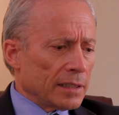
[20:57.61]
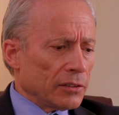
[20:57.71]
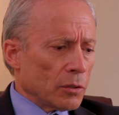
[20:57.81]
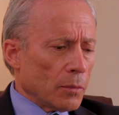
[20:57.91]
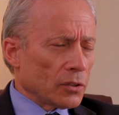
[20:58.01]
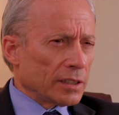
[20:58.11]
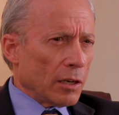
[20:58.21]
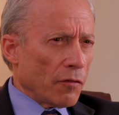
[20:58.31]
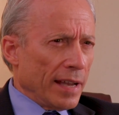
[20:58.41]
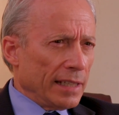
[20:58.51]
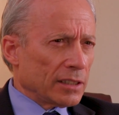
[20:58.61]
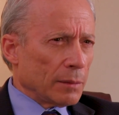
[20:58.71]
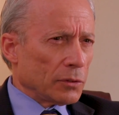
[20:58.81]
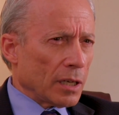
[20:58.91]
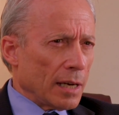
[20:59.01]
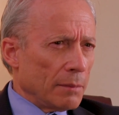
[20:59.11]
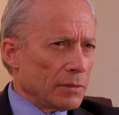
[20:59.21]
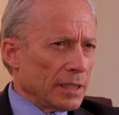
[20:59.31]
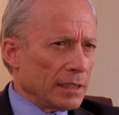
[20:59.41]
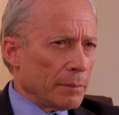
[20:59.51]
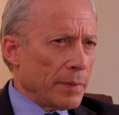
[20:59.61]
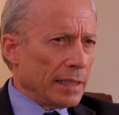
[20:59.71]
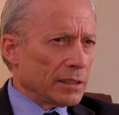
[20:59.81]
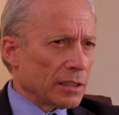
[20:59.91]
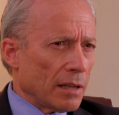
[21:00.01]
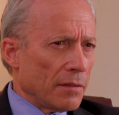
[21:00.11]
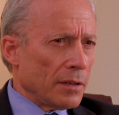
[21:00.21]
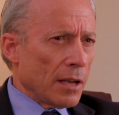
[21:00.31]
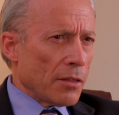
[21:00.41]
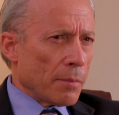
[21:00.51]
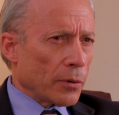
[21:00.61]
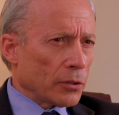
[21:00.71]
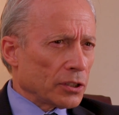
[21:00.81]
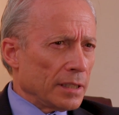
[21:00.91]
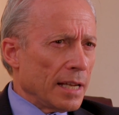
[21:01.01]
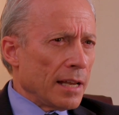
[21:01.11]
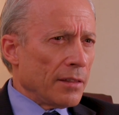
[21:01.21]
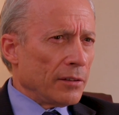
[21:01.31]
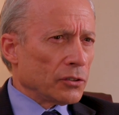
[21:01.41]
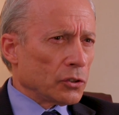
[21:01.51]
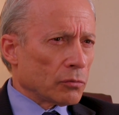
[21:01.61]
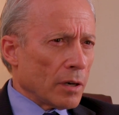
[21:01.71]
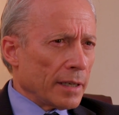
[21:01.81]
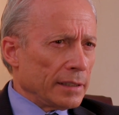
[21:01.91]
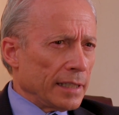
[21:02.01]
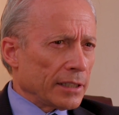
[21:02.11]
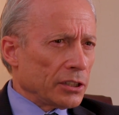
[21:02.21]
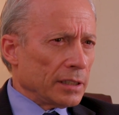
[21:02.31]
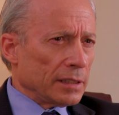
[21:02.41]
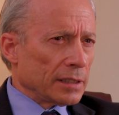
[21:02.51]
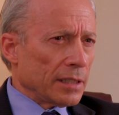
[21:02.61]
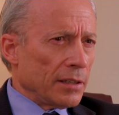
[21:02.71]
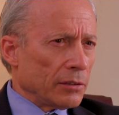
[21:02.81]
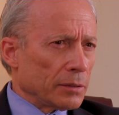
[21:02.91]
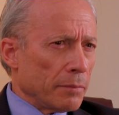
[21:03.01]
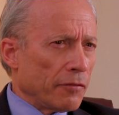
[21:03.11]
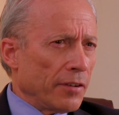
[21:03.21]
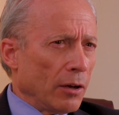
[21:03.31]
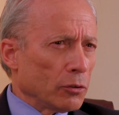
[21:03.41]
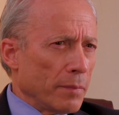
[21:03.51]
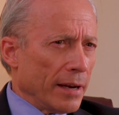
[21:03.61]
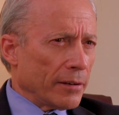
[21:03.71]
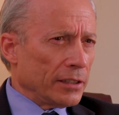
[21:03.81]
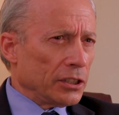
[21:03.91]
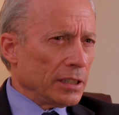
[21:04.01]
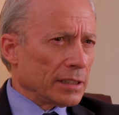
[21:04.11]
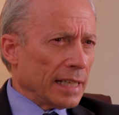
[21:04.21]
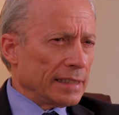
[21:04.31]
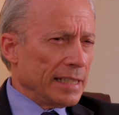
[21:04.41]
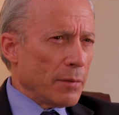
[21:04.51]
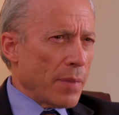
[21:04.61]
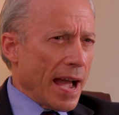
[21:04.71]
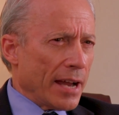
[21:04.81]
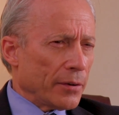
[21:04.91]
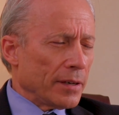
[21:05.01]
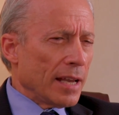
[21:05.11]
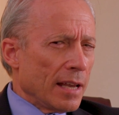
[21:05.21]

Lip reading: There's almost self-hate sometimes. It depends on the person. There's drug addictions. There's failed marriages. I see a pattern.